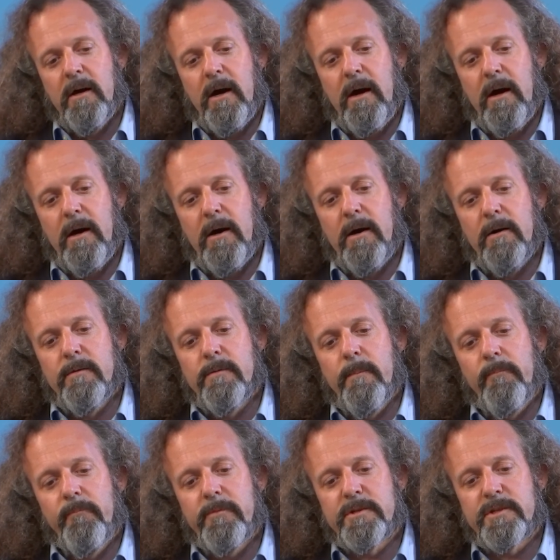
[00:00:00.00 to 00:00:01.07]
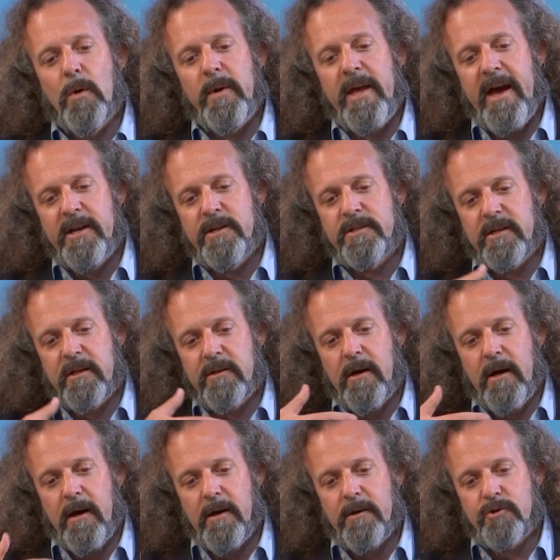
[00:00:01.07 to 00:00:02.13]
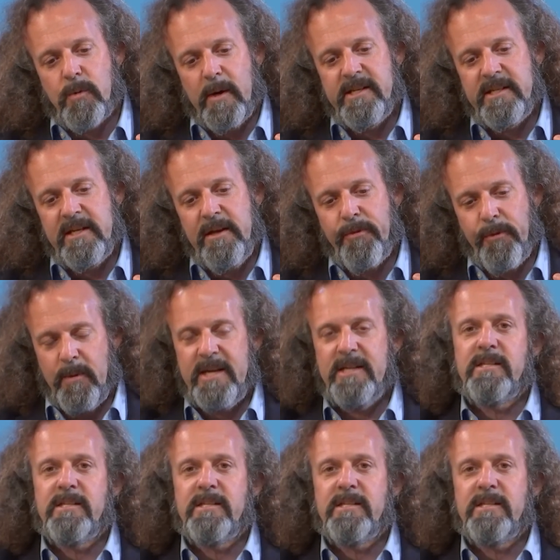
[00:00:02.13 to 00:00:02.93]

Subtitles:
so we had 23